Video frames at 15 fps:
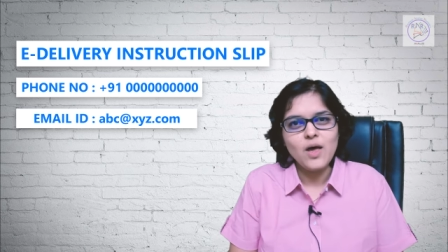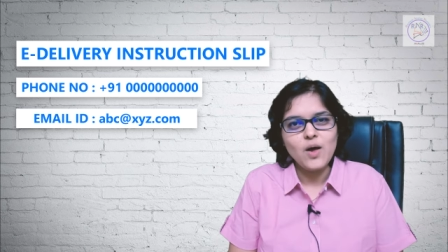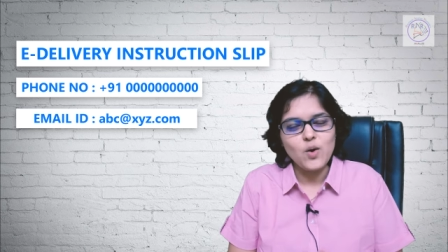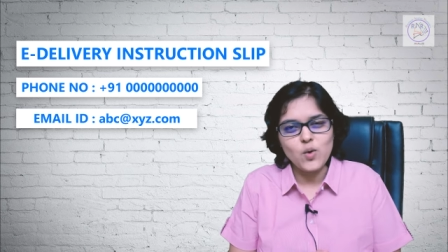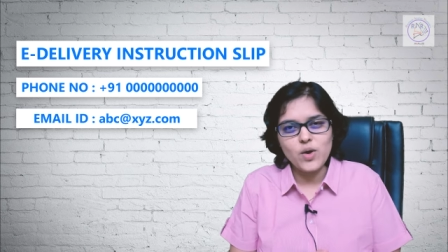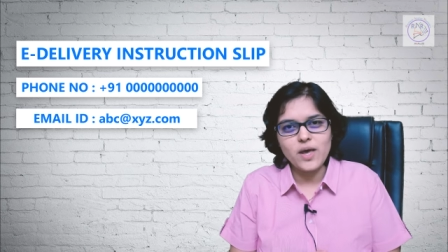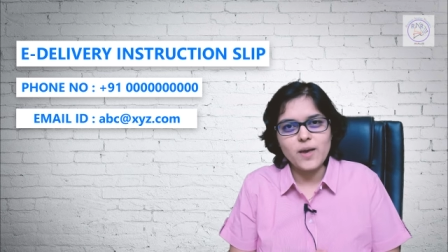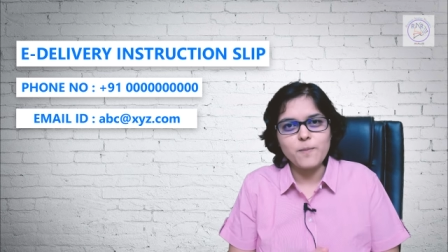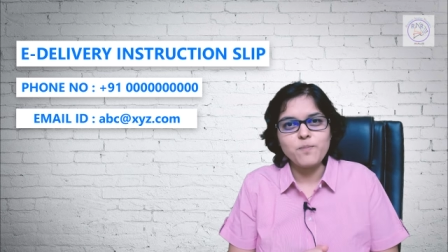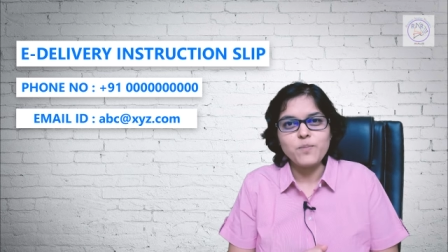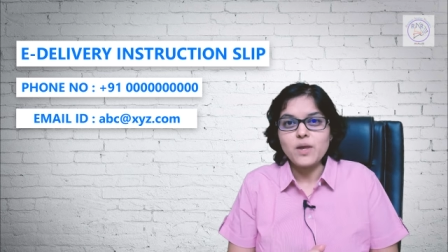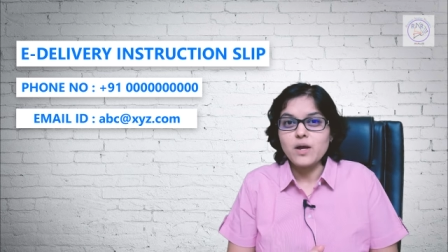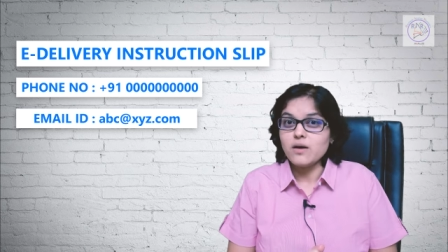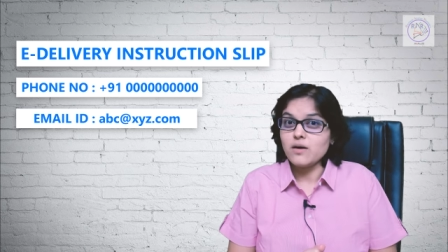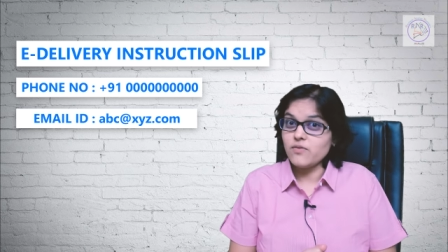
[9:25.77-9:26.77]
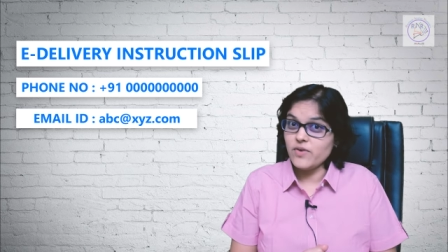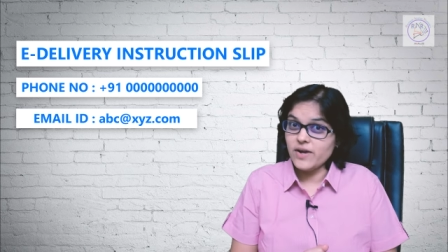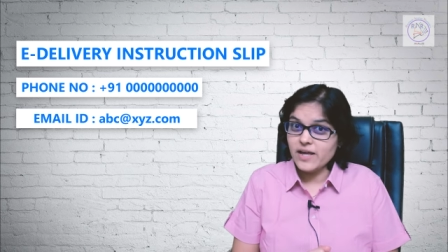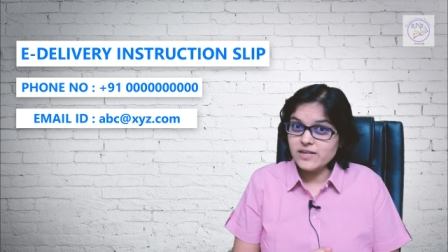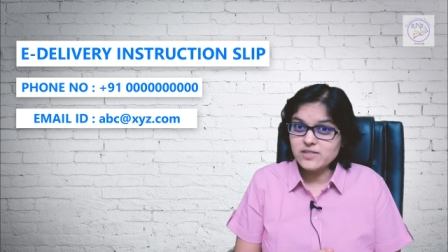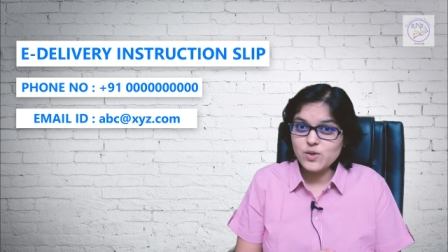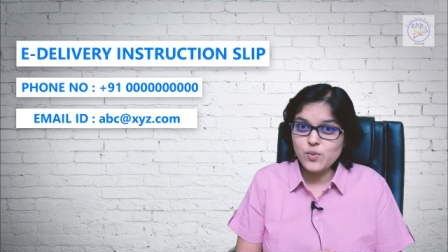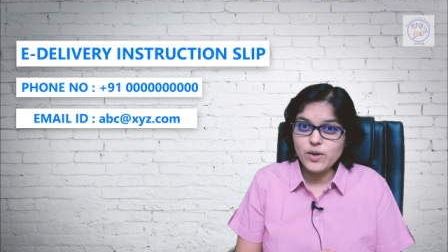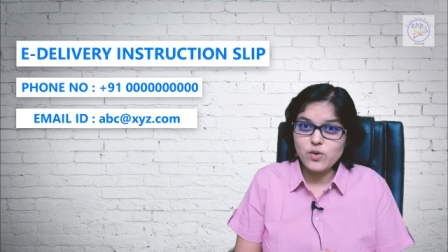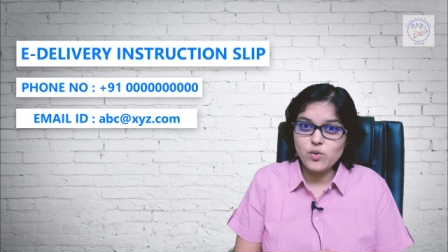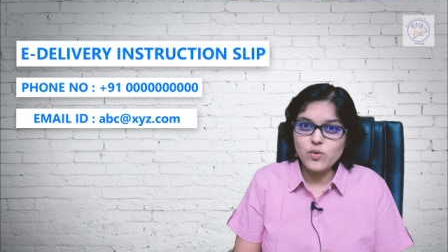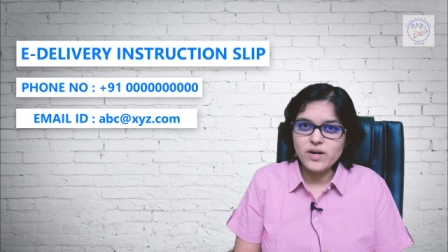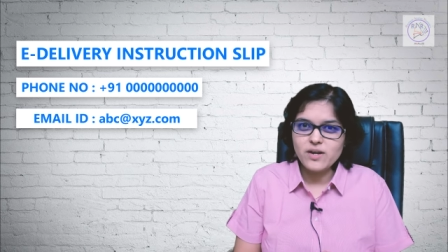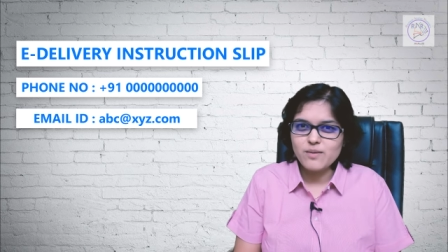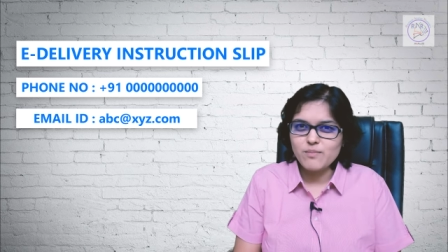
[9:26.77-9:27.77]
Okay, a fantastic way to
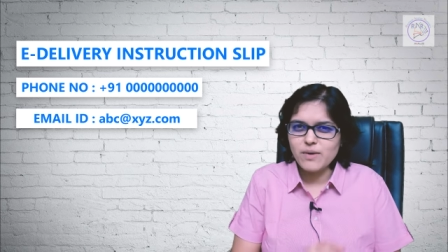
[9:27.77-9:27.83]
do it.